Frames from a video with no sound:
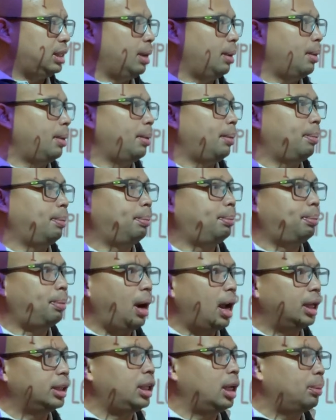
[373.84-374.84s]
the
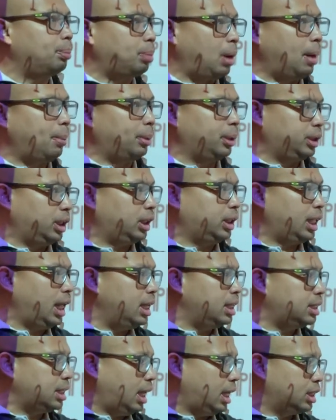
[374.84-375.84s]
product property
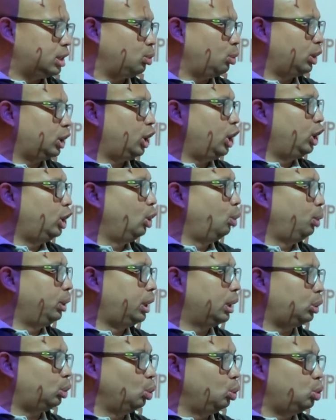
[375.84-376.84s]
tells us? What do you do with
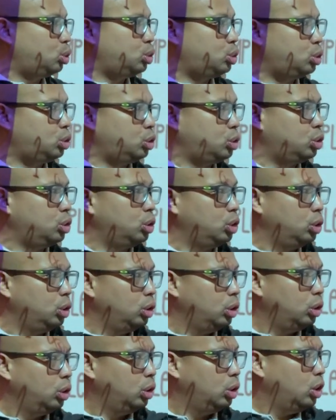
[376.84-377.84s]
the 2's?
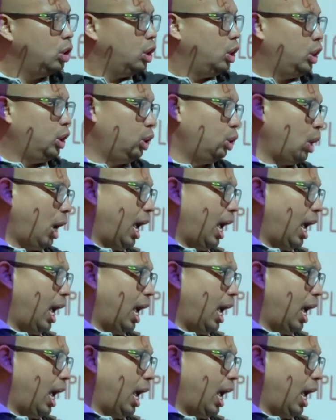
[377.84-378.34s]
You